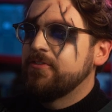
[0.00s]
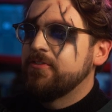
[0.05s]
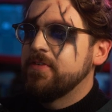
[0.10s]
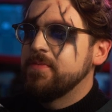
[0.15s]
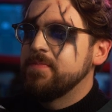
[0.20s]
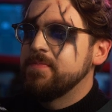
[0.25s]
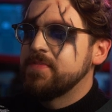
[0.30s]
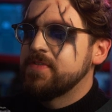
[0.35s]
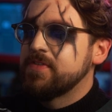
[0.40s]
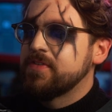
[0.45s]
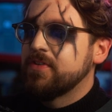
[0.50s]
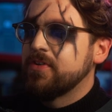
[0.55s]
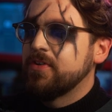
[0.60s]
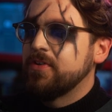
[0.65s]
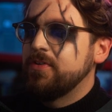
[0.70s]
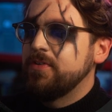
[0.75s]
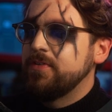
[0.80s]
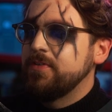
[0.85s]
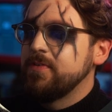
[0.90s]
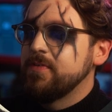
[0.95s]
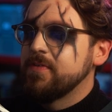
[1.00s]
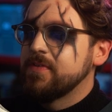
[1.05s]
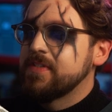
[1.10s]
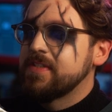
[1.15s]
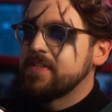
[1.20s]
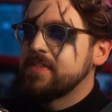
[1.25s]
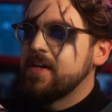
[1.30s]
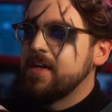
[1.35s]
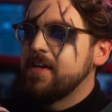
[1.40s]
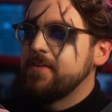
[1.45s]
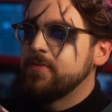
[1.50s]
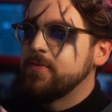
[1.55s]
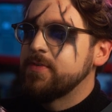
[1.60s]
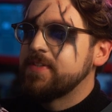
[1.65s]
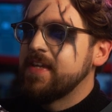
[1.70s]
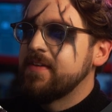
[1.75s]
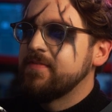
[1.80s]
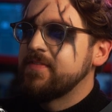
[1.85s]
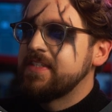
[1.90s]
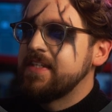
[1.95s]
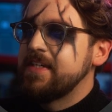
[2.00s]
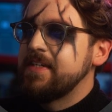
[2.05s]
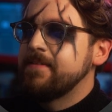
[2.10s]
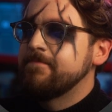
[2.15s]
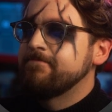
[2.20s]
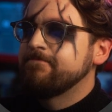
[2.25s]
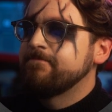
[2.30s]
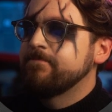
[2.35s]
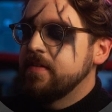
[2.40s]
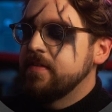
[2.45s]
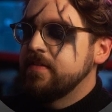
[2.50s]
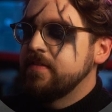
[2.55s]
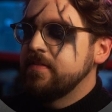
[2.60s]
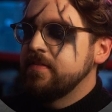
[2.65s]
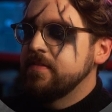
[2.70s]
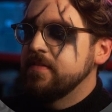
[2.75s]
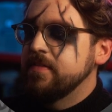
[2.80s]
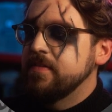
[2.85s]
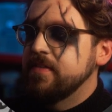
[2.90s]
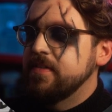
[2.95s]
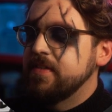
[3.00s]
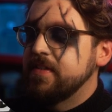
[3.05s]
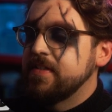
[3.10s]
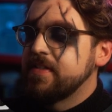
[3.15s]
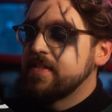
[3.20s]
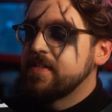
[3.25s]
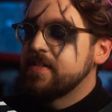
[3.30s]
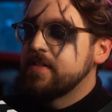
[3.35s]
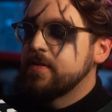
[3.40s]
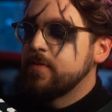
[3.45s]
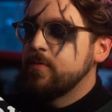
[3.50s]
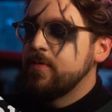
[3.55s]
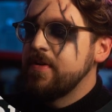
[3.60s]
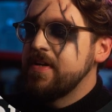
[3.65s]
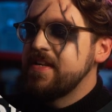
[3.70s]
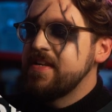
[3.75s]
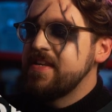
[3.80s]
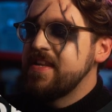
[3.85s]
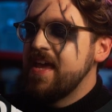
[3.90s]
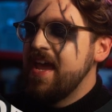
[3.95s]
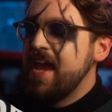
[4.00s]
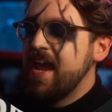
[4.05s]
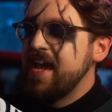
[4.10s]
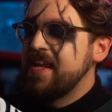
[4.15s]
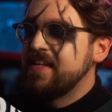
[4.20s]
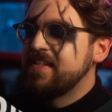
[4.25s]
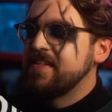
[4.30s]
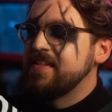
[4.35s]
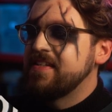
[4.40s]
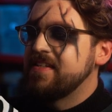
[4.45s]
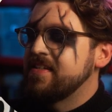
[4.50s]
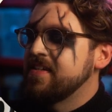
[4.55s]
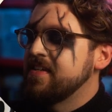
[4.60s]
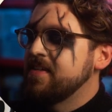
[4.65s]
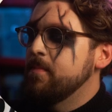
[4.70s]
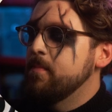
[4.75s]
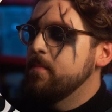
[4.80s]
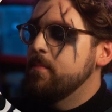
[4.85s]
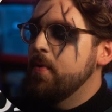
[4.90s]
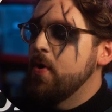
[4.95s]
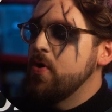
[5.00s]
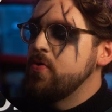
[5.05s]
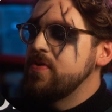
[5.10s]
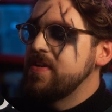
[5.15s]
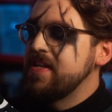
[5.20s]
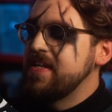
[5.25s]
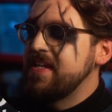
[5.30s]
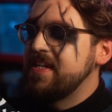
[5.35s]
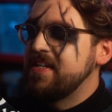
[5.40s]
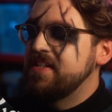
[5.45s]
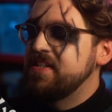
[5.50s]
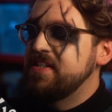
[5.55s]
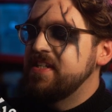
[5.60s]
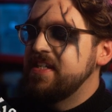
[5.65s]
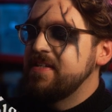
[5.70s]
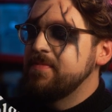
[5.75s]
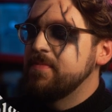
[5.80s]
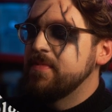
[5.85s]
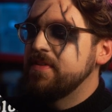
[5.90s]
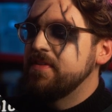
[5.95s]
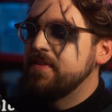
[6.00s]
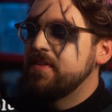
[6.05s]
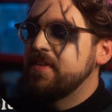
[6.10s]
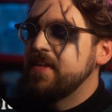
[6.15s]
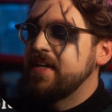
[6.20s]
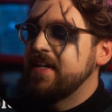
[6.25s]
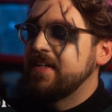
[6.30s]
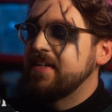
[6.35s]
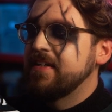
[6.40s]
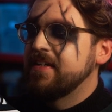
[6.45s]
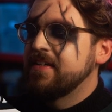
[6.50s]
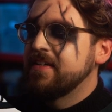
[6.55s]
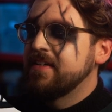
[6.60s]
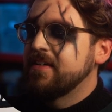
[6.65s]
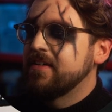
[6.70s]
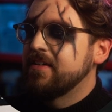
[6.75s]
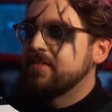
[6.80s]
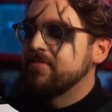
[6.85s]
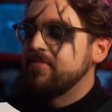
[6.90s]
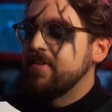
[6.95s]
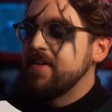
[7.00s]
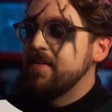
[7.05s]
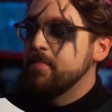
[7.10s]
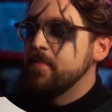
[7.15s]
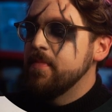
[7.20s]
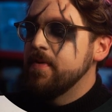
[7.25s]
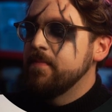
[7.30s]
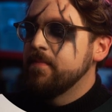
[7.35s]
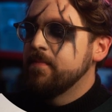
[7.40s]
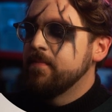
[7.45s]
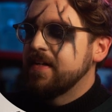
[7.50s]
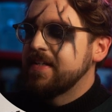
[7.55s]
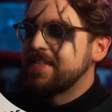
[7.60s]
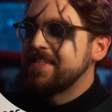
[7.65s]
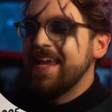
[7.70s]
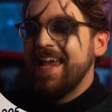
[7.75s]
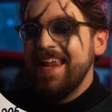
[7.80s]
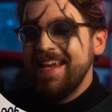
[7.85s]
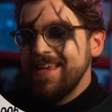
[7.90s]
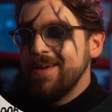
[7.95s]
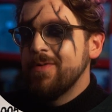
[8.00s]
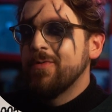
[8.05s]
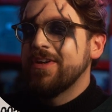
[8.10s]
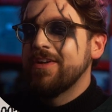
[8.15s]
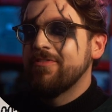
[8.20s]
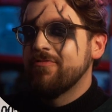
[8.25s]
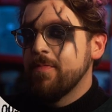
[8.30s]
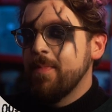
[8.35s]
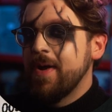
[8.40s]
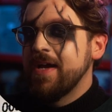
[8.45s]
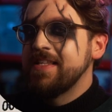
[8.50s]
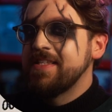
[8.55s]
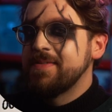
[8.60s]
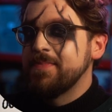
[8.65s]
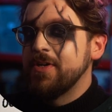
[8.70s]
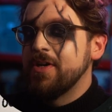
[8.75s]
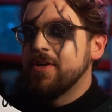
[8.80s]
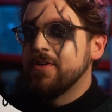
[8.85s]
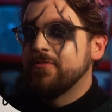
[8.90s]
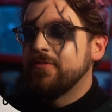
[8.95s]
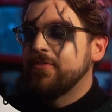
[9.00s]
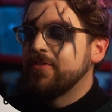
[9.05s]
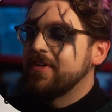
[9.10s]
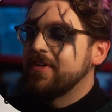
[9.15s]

from Skluks 3470? Ugh, twin-headed bony demon thing. Grim. I tell you what it reminds me of,